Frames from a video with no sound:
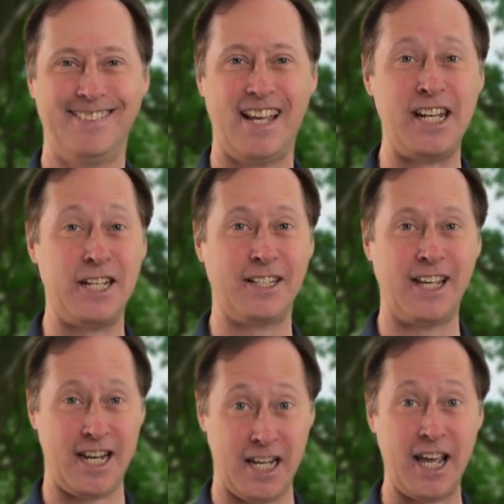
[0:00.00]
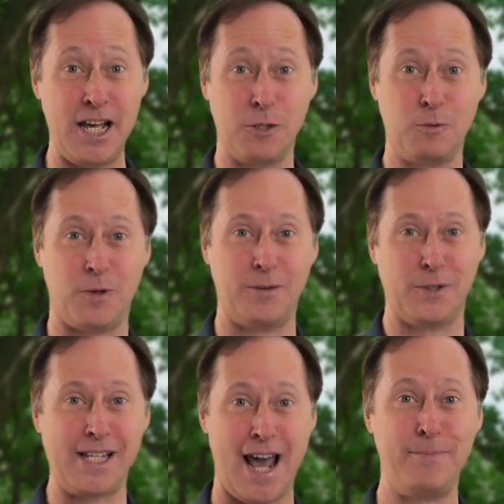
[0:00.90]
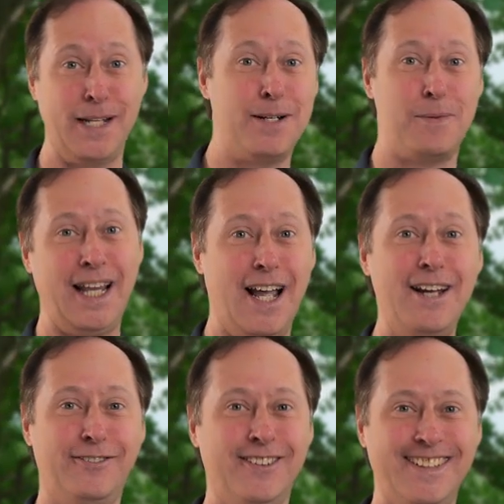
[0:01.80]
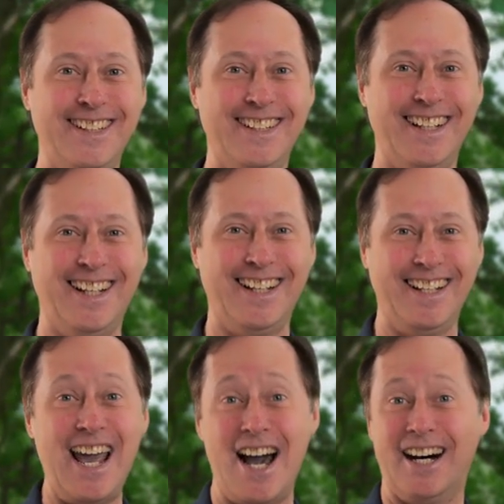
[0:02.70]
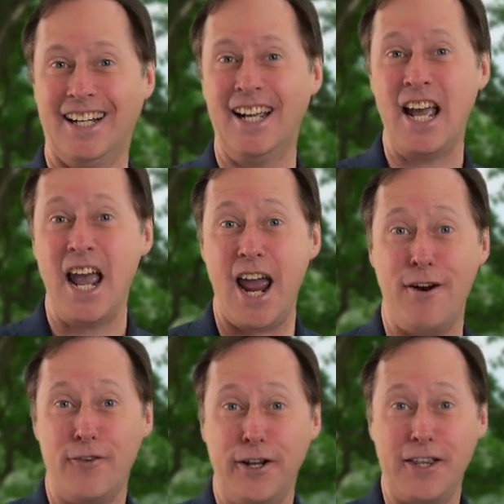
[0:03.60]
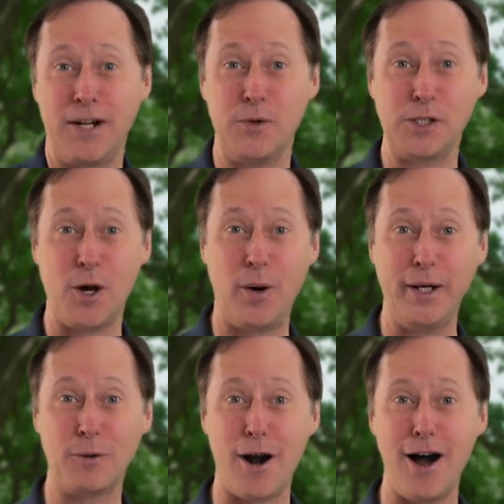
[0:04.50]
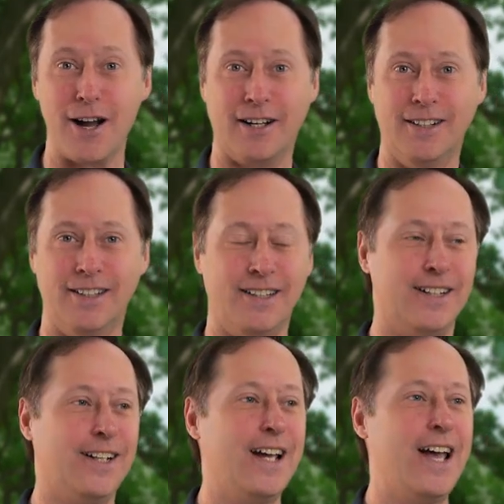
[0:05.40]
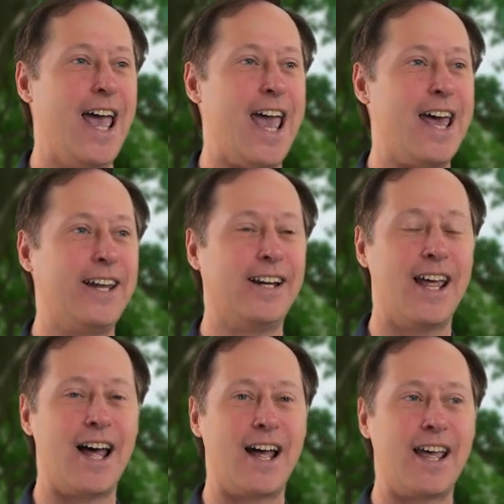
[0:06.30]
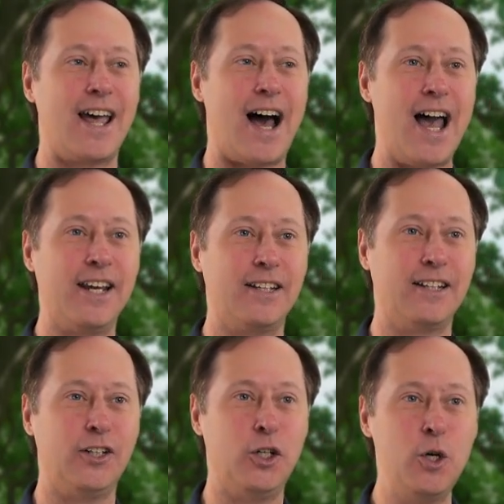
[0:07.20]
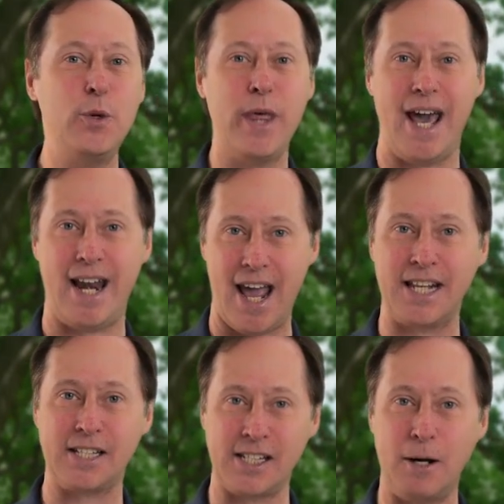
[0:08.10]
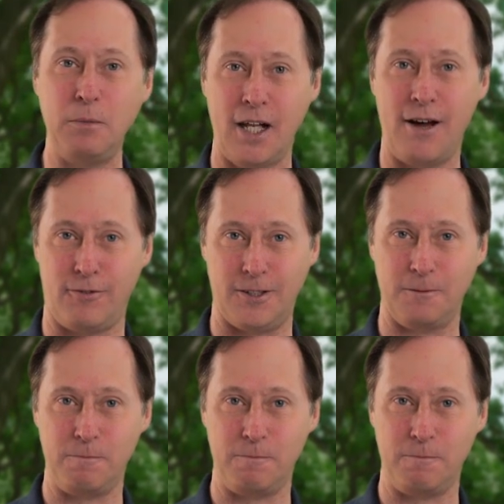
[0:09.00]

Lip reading: Can you guess what was happening in my life? Yeah, everything was going wrong. And I knew that at some level